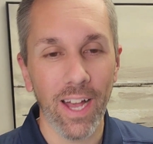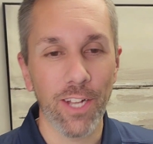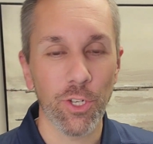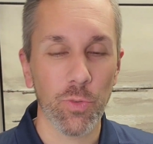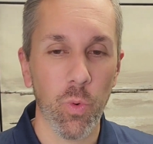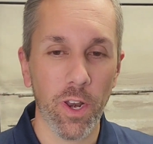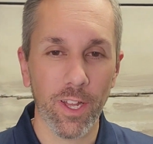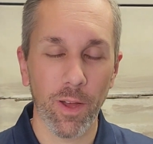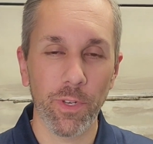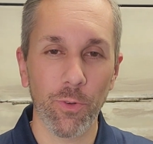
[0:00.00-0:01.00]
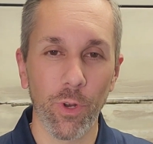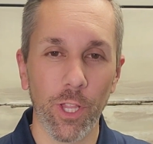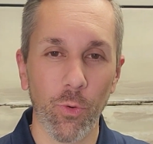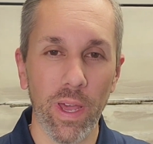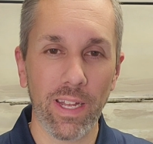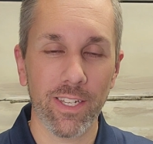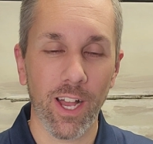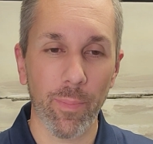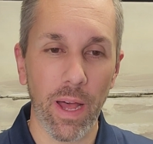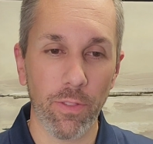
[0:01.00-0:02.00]
Just want to come to you really quick and talk
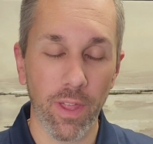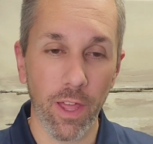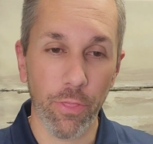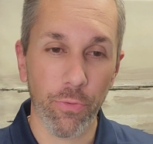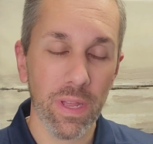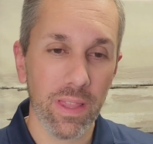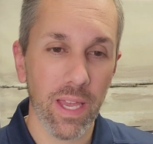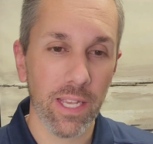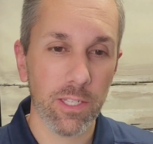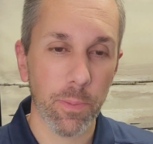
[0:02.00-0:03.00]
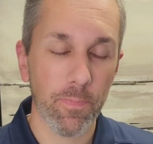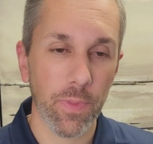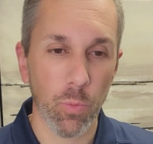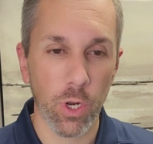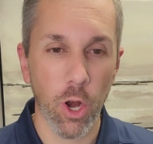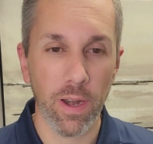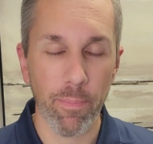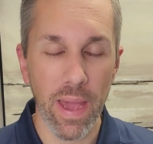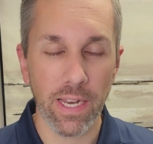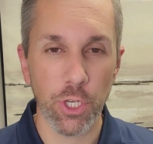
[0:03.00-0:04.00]
about three things regarding
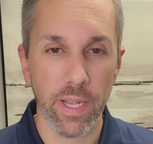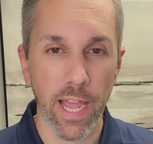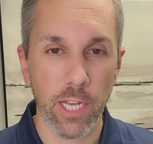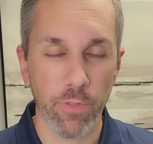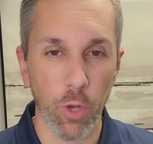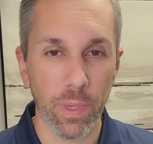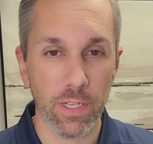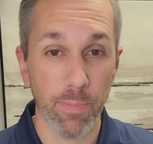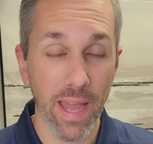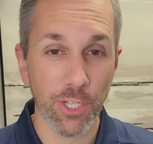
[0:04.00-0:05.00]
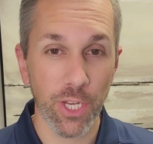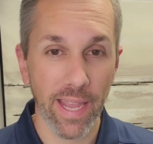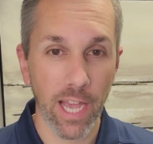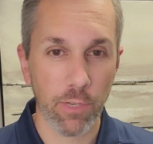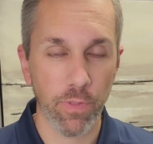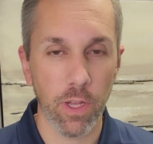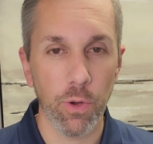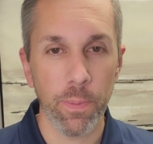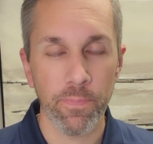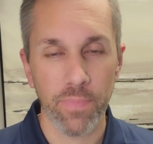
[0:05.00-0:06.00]
managing cash flow, because managing cash
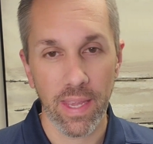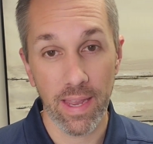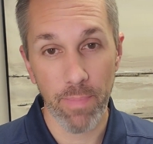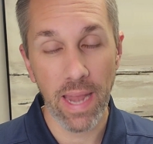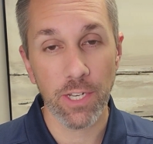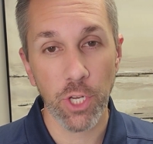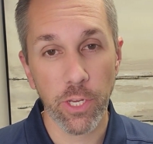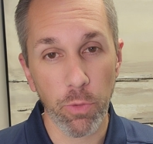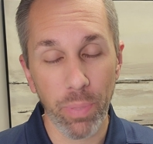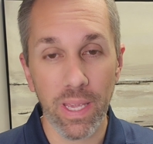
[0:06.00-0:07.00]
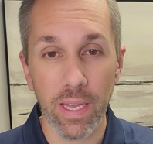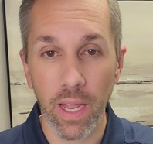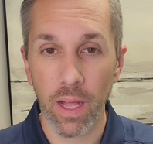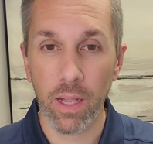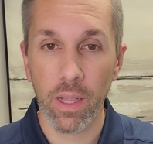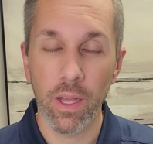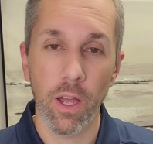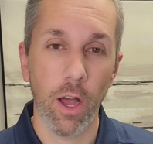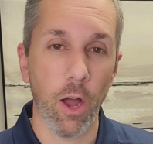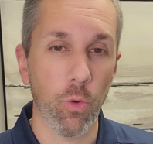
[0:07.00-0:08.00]
flow and managing your P&L
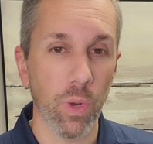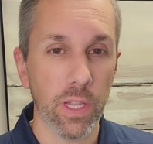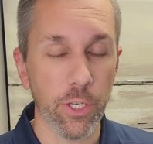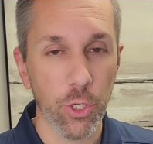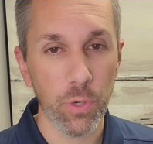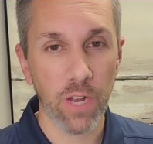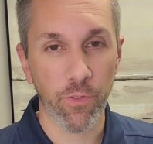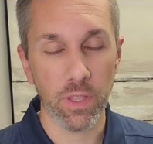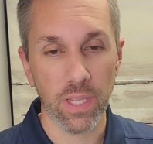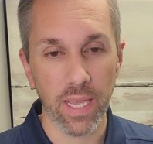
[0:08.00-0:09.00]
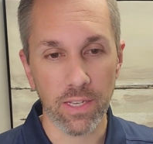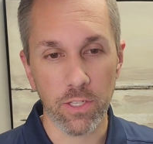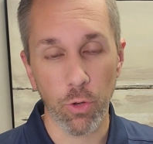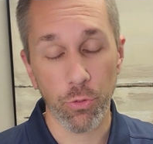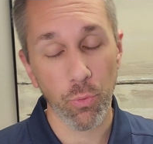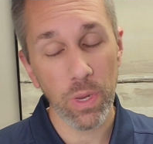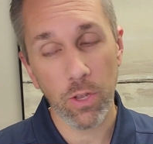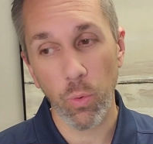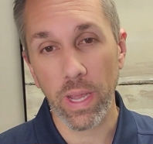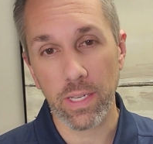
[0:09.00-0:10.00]
are really two different things. So three
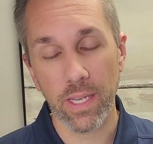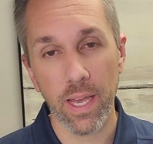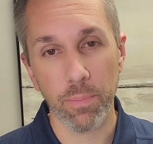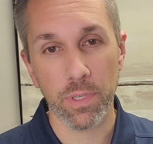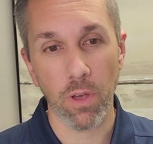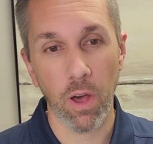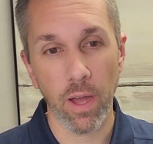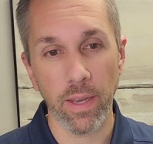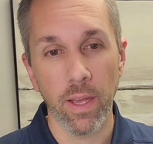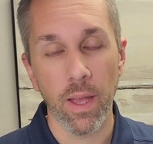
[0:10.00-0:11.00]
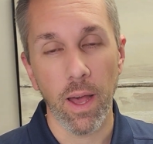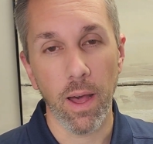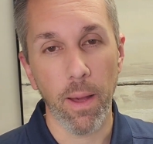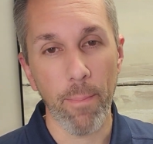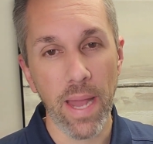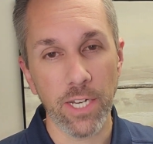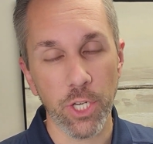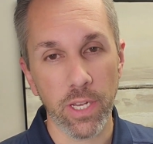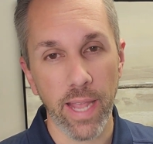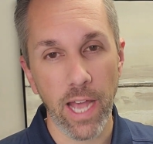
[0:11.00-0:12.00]
quick tips on
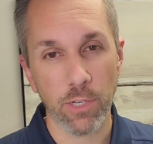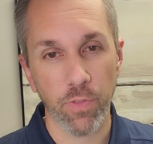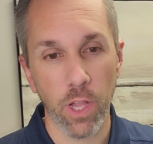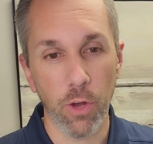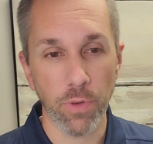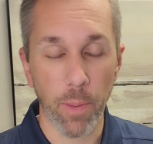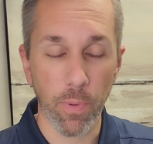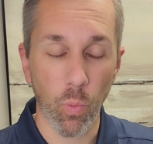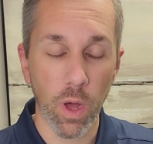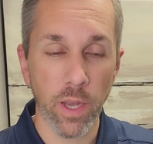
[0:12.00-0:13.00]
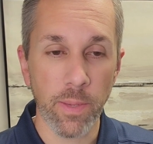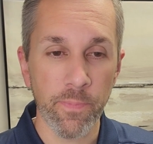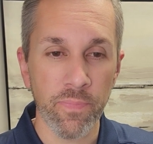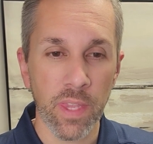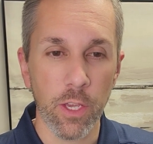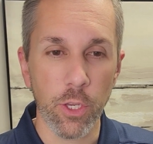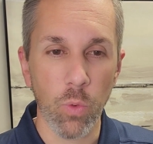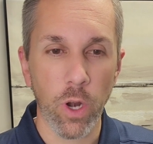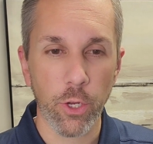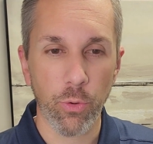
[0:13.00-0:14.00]
managing cash flow. Number one, you
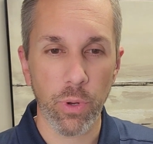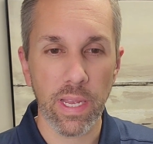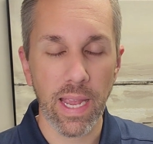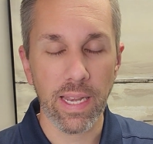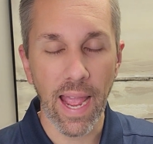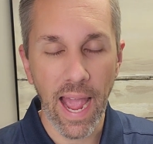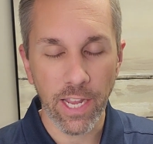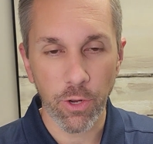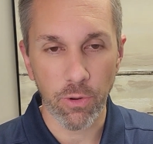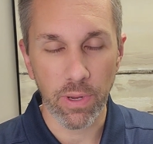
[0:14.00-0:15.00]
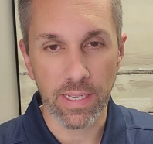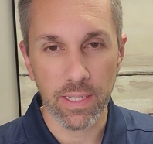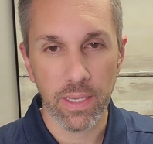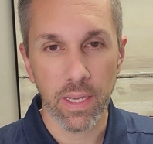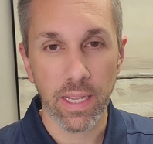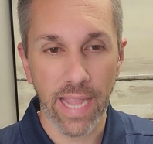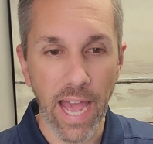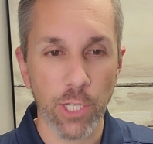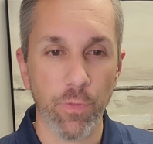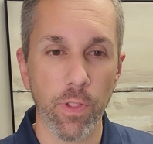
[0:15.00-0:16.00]
want to create accurate
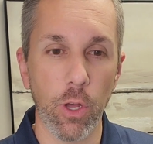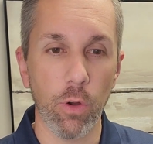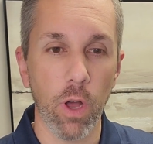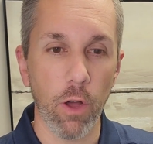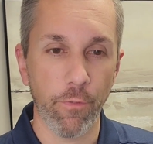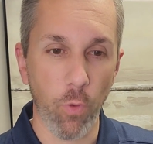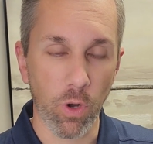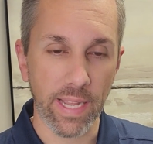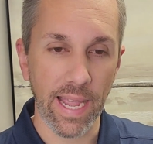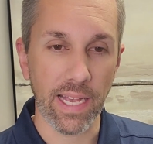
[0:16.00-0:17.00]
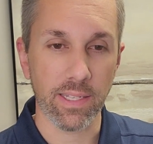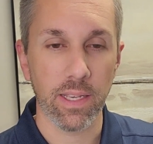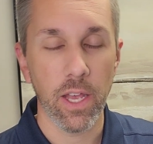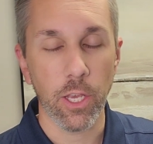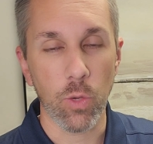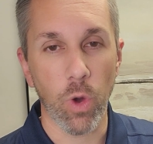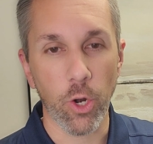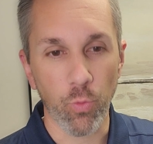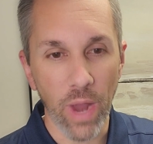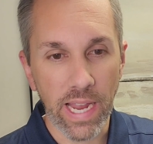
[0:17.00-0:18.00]
cash flow forecasts. You want to
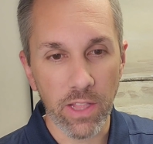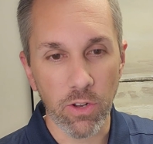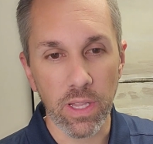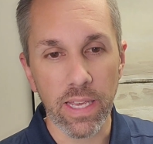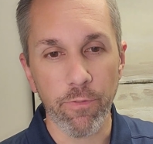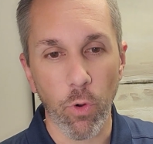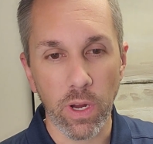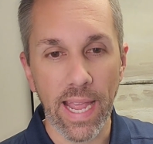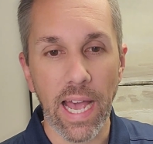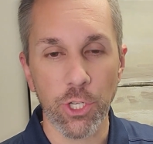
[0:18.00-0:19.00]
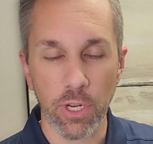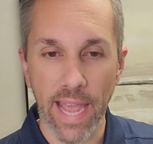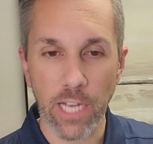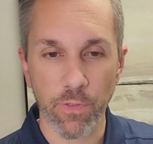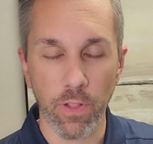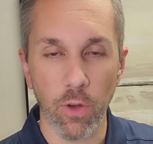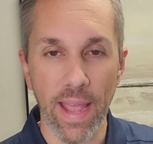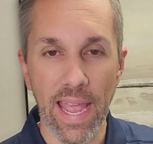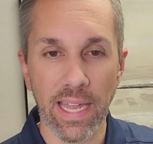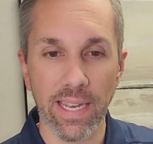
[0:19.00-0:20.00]
regularly forecast your cash flow
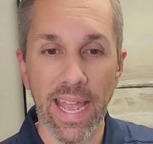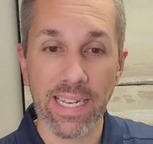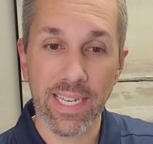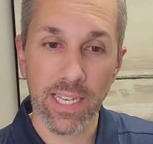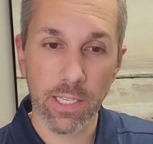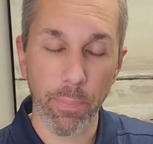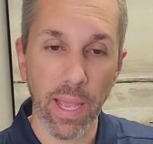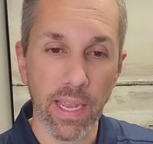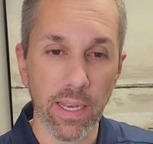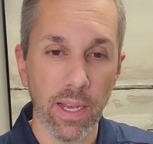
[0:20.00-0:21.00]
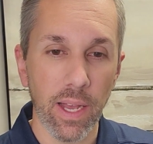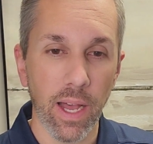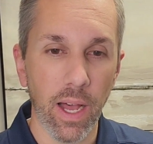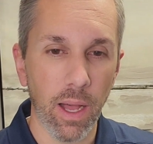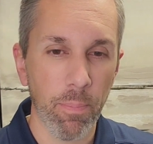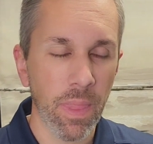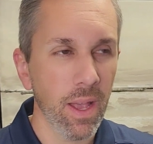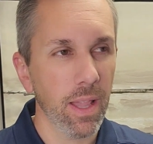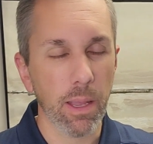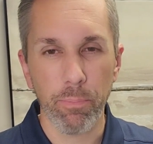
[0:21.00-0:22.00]
and anticipate
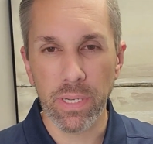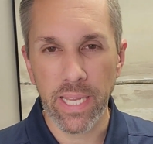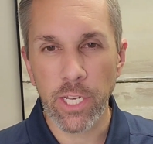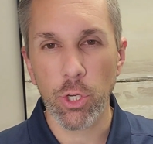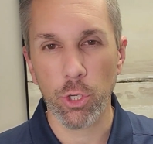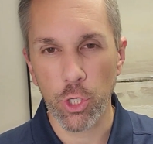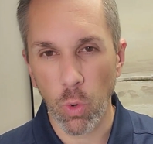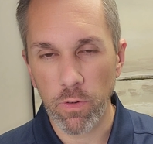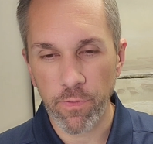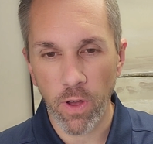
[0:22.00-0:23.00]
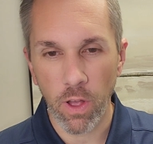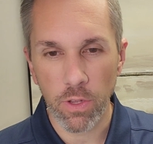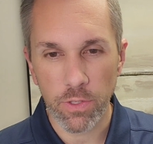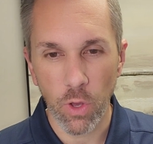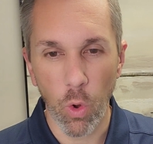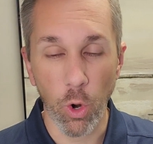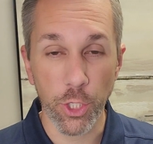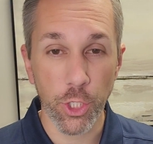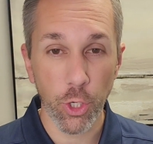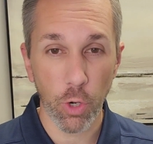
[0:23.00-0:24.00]
like potential shortfalls or
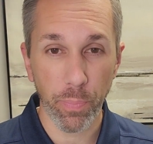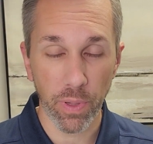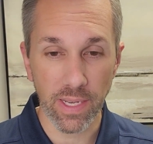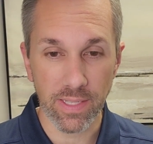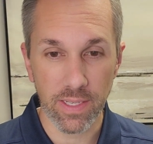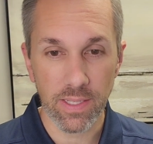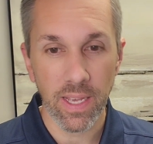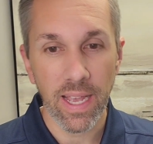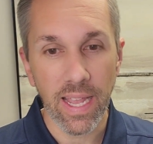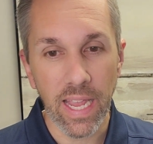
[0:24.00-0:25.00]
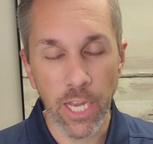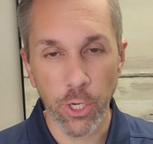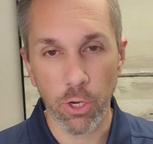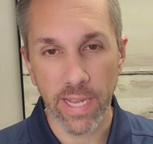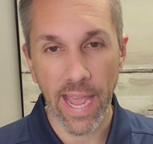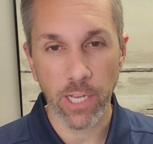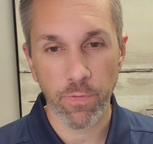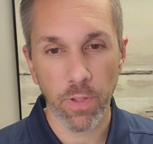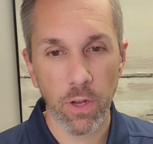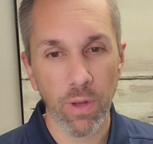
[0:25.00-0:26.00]
surpluses in your cash
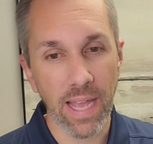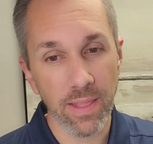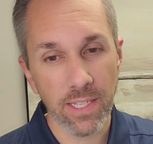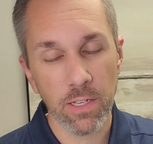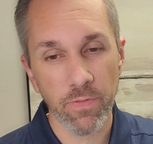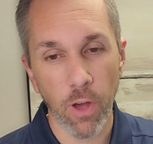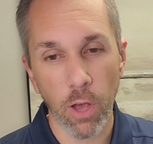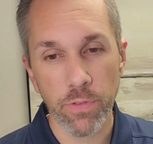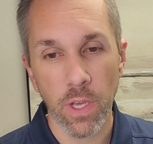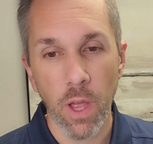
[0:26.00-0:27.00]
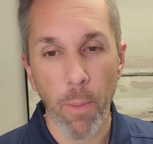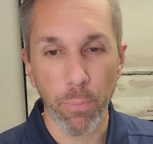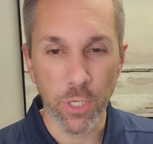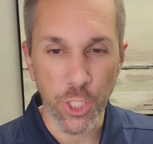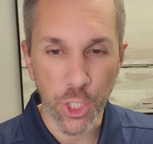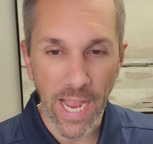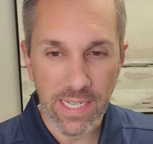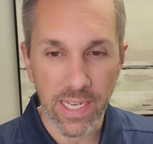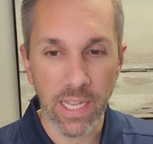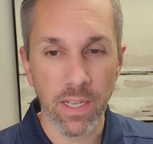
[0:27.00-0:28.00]
flow. And this involves
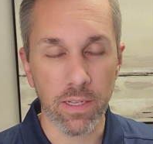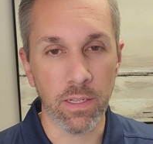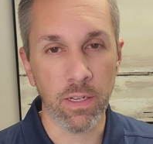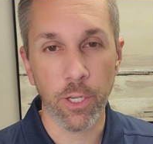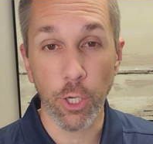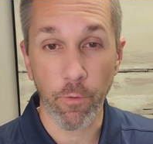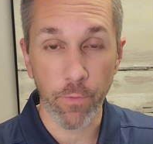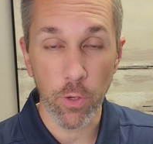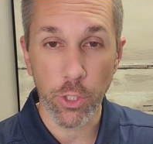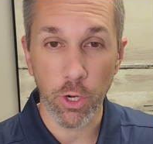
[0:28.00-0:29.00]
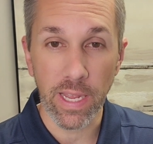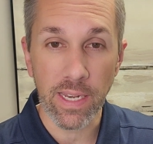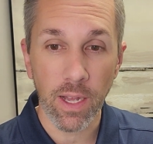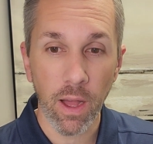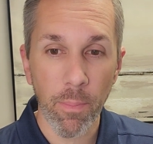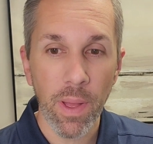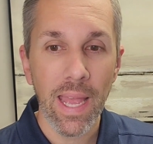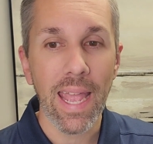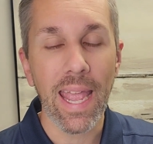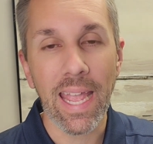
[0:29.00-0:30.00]
projecting your future income
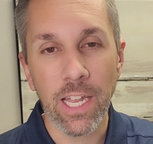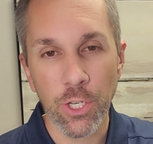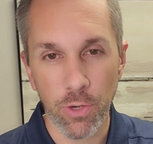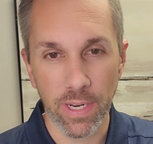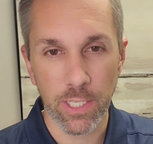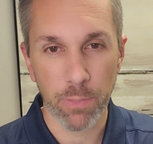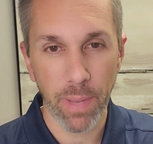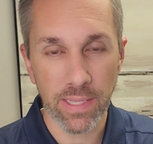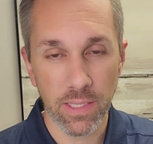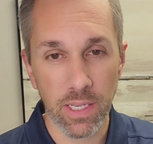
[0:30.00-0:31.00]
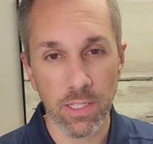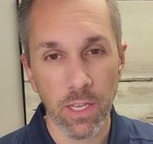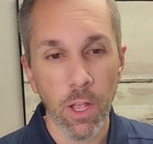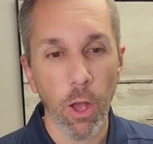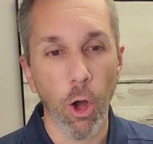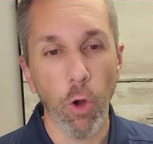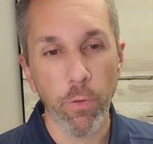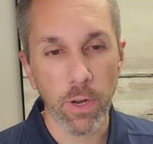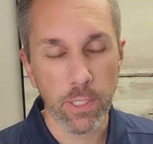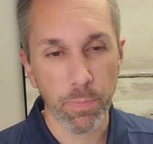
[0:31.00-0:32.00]
and your expenses
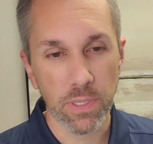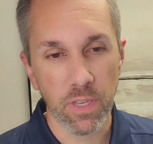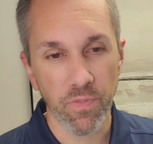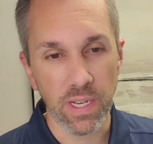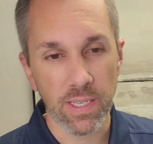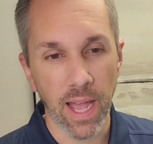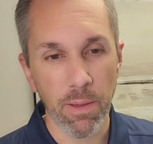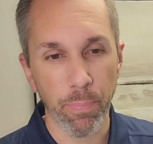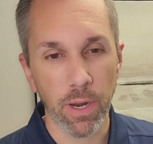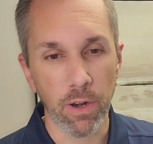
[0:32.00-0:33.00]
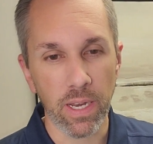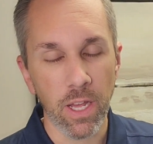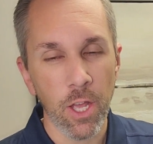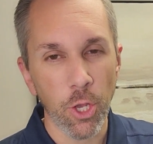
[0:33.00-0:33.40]
over a specific time period.